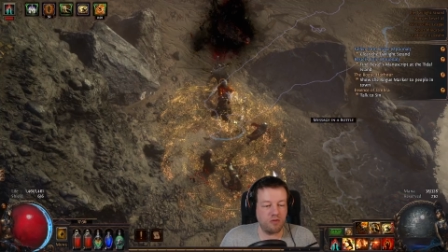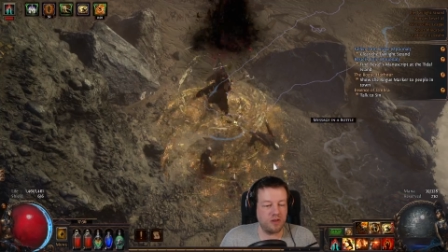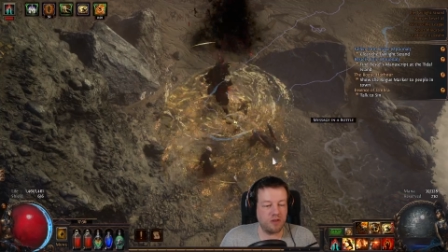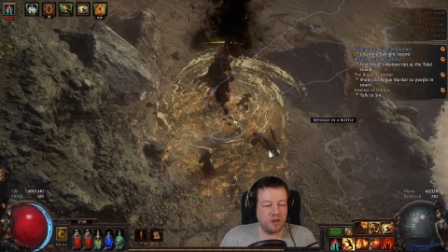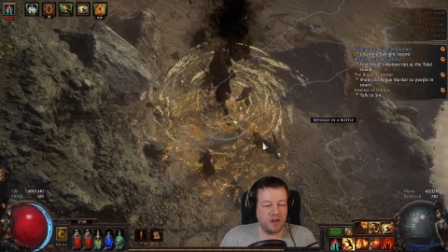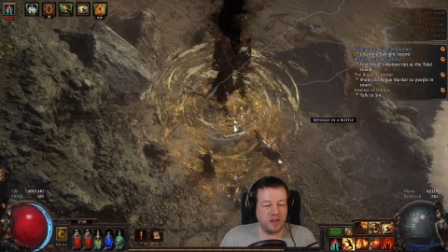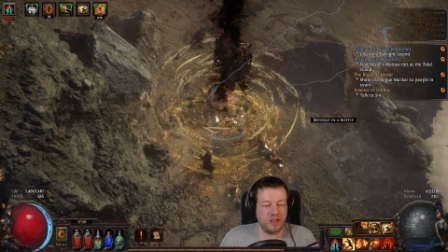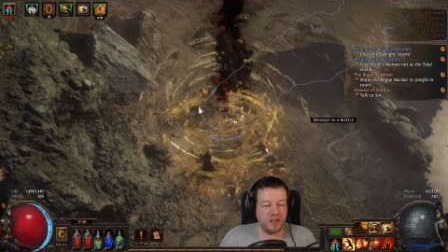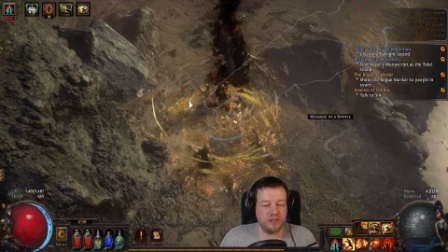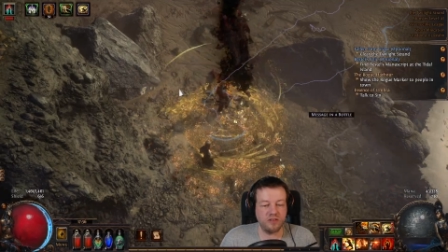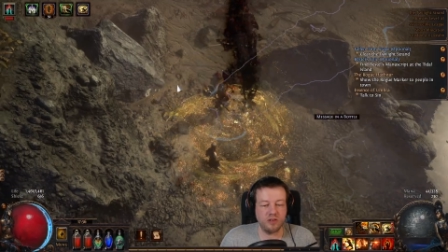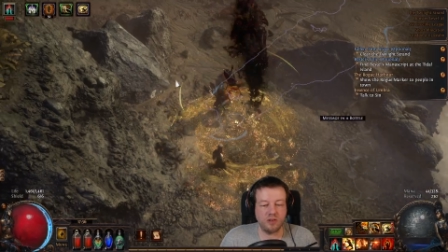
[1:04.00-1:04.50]
at
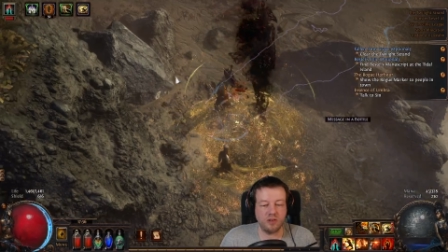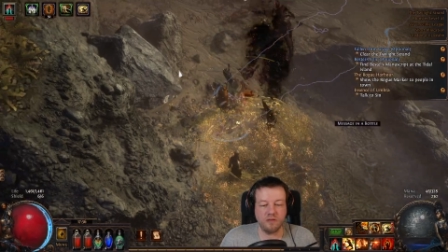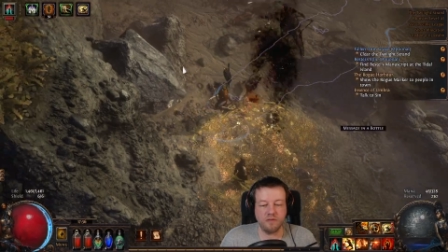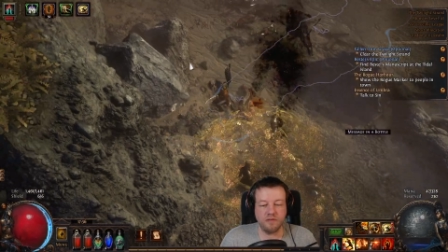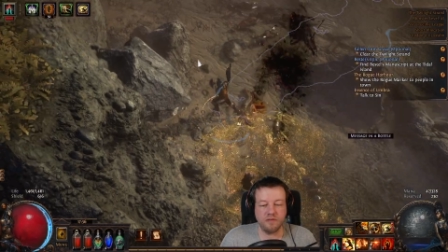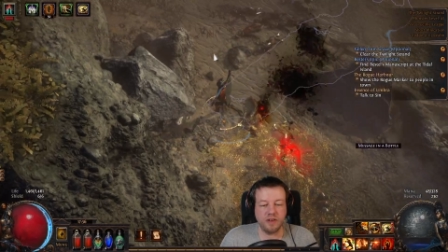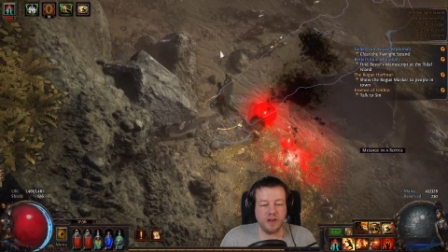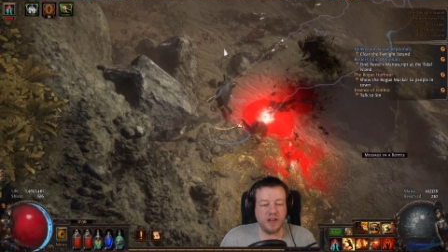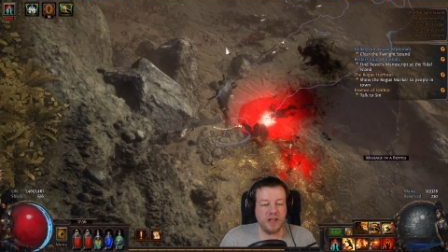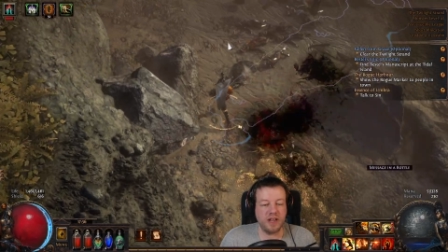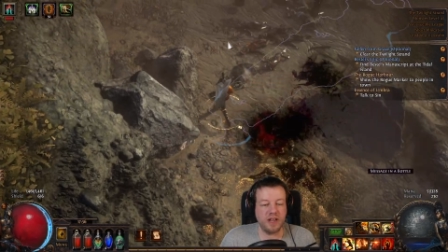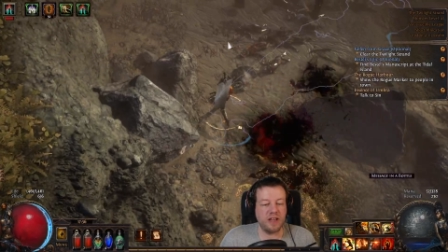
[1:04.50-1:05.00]
least not for
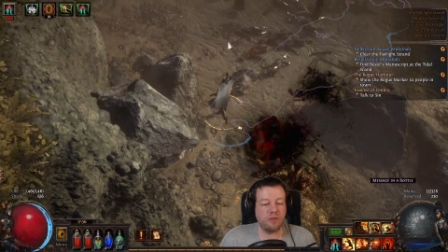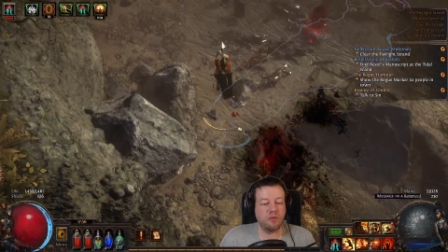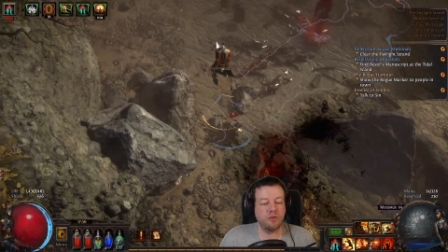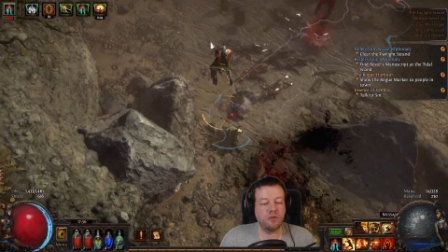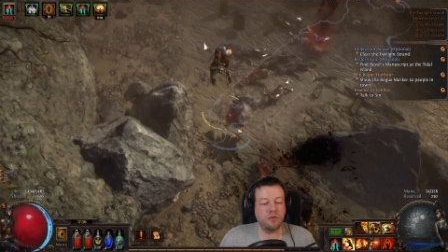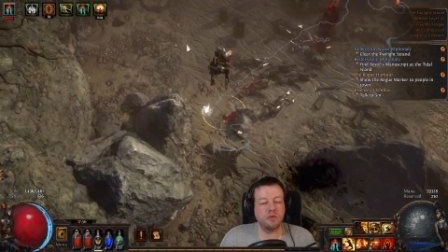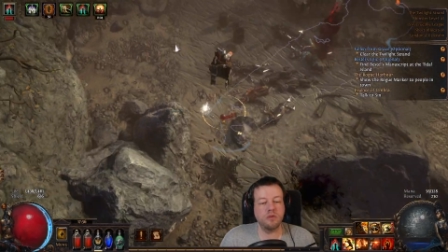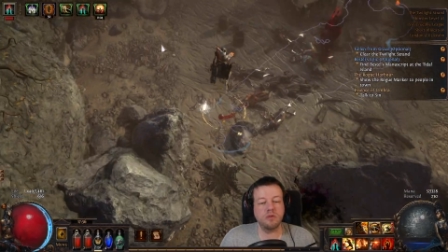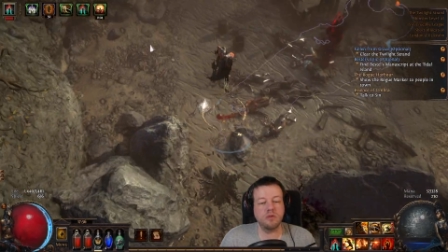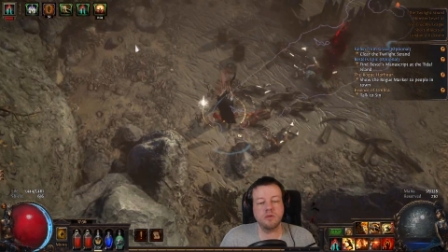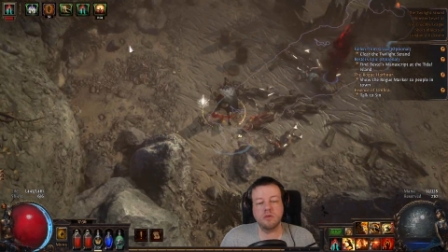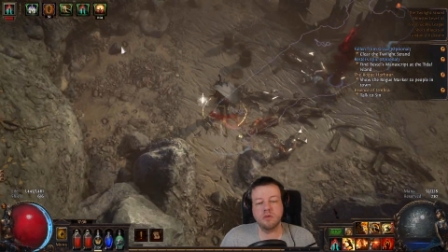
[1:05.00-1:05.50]
now.
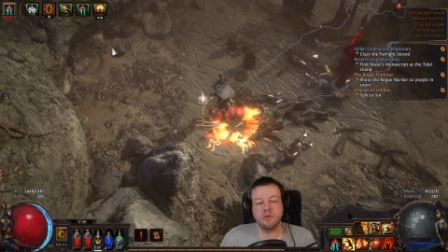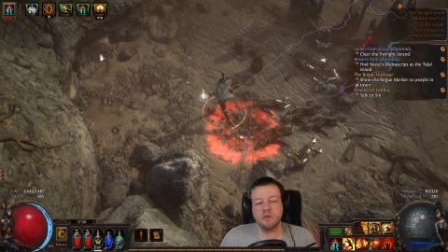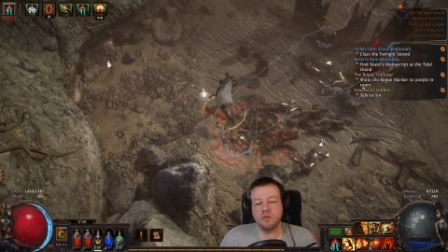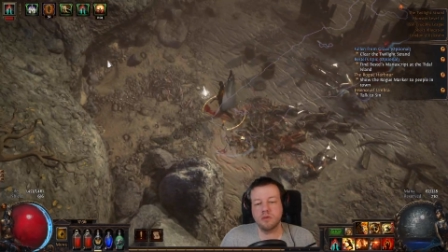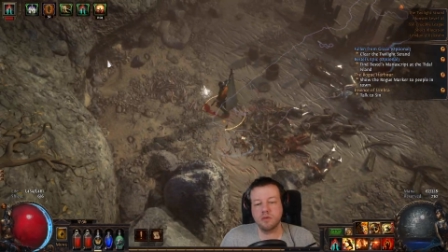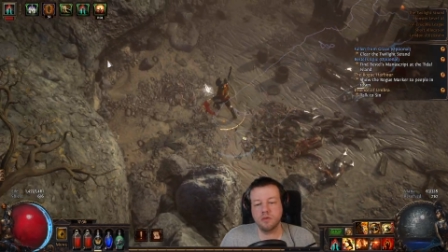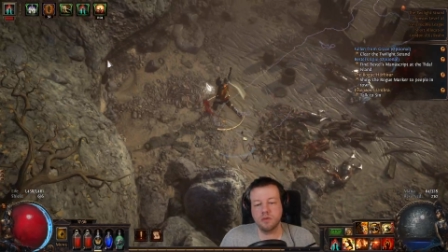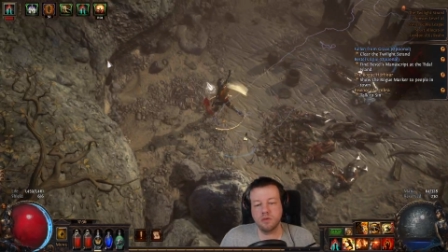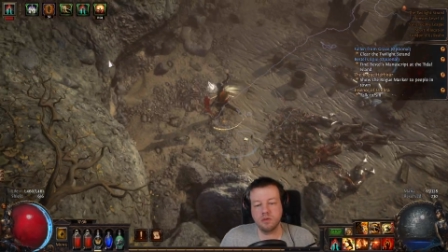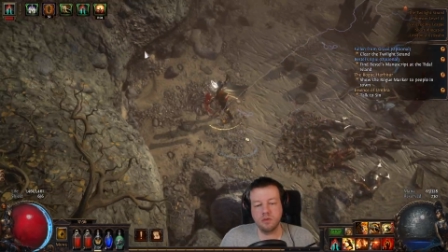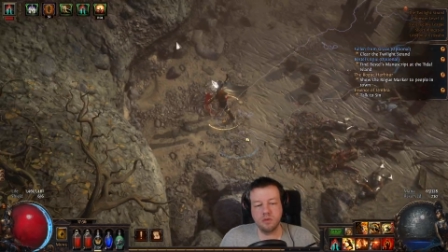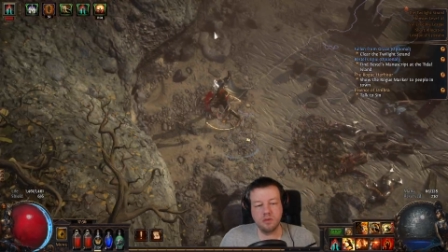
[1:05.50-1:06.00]

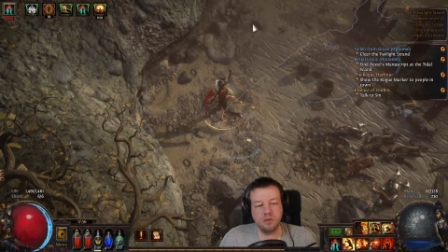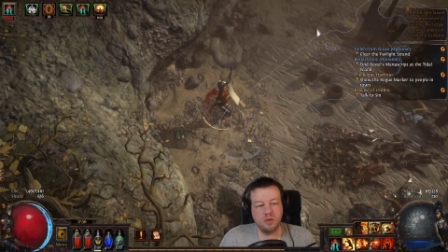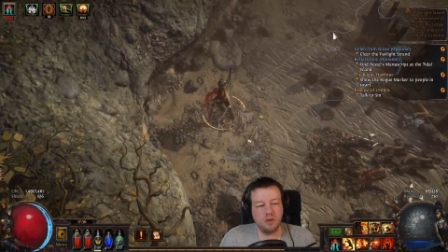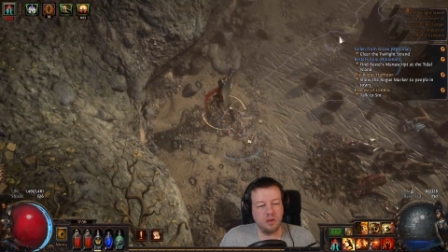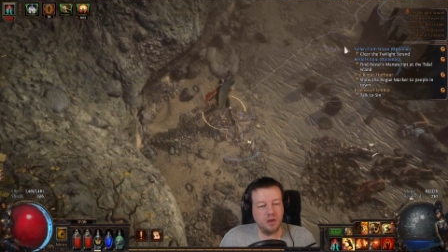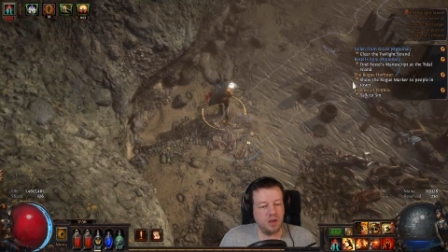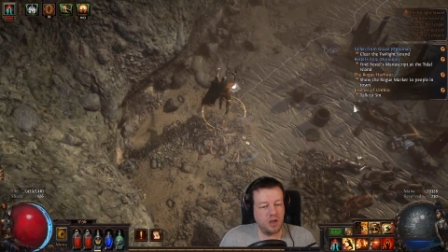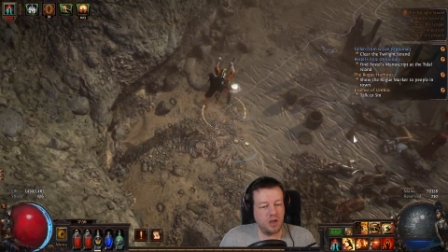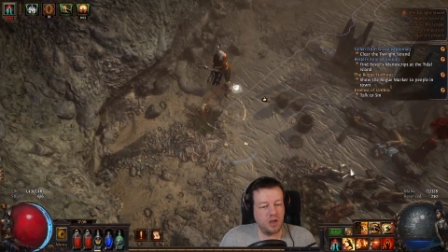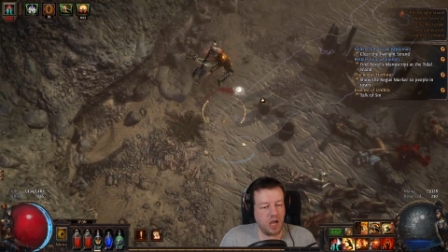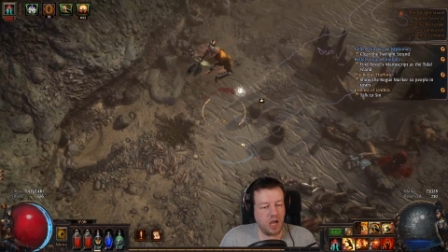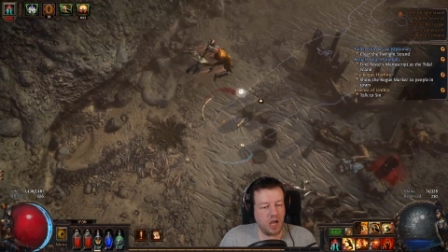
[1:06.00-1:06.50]

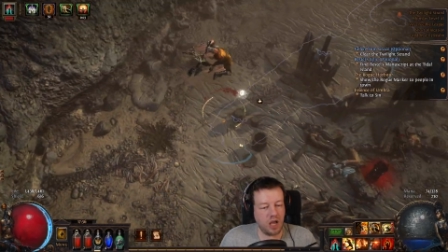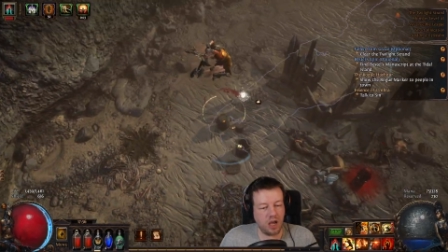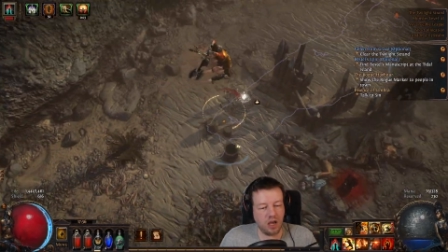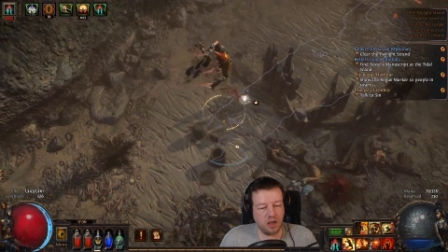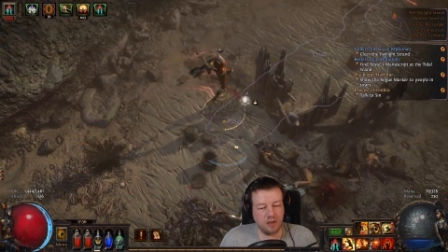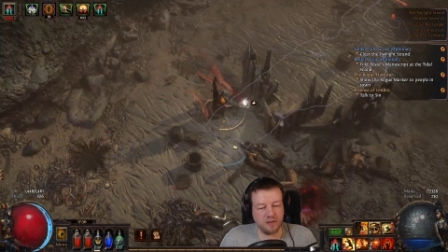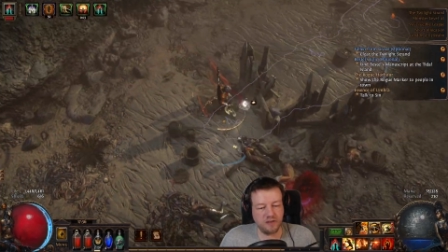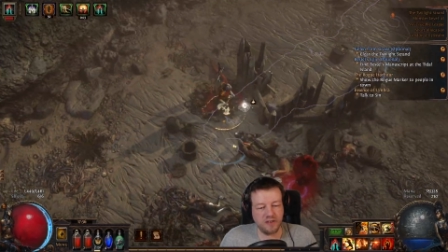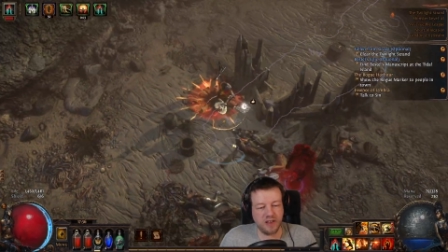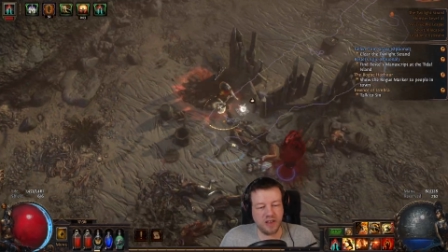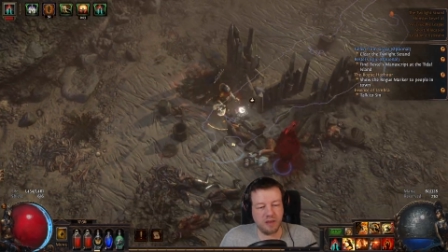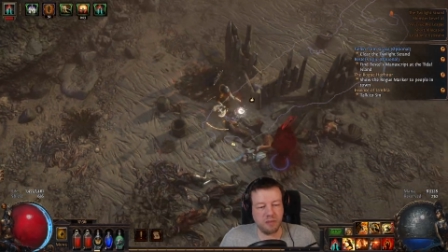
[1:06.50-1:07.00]

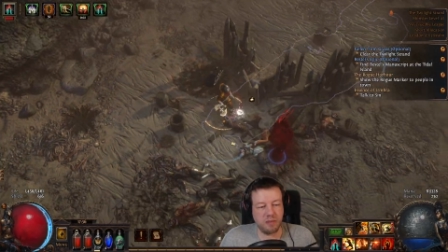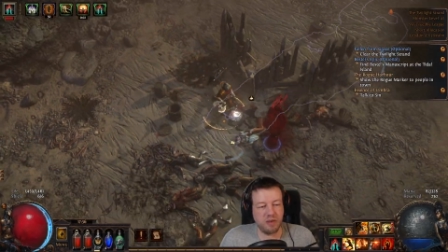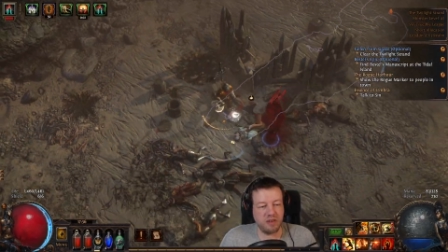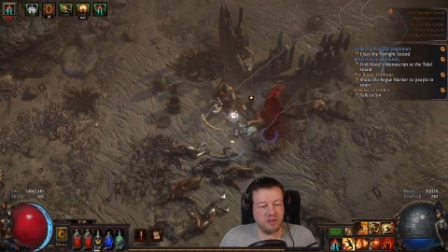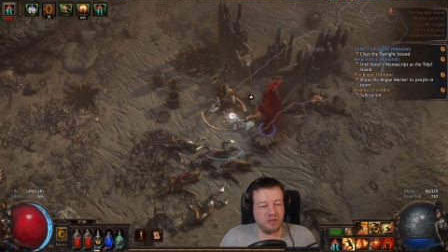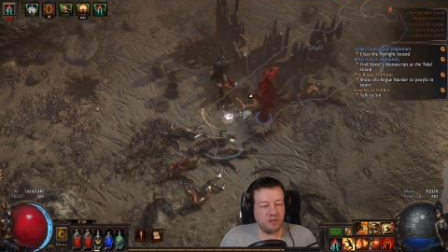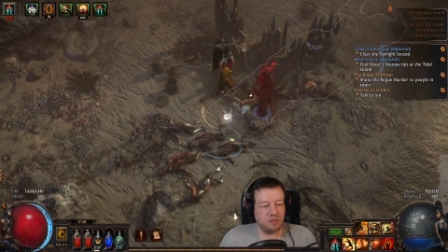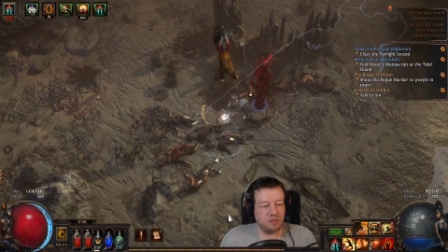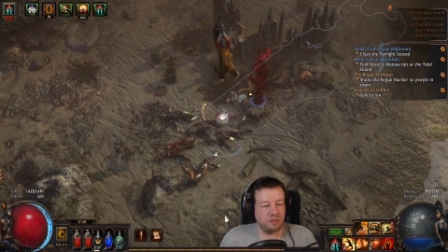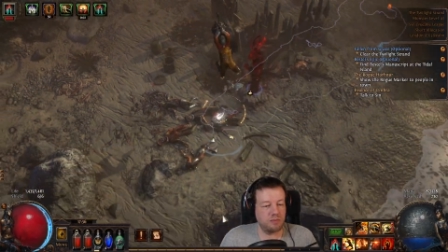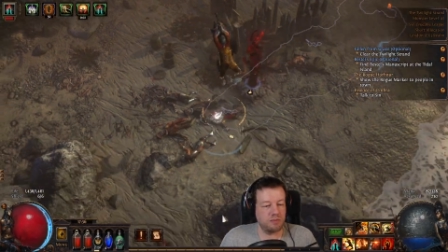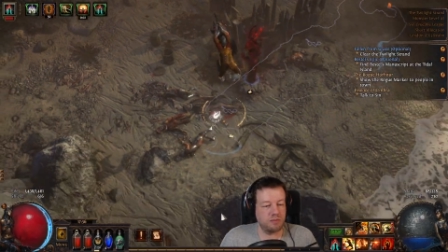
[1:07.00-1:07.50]
Can't say I miss
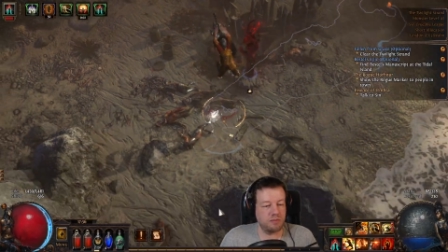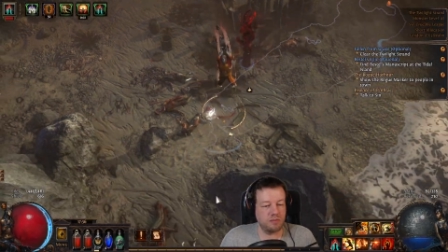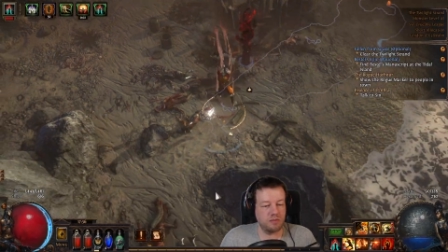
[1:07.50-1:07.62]
them.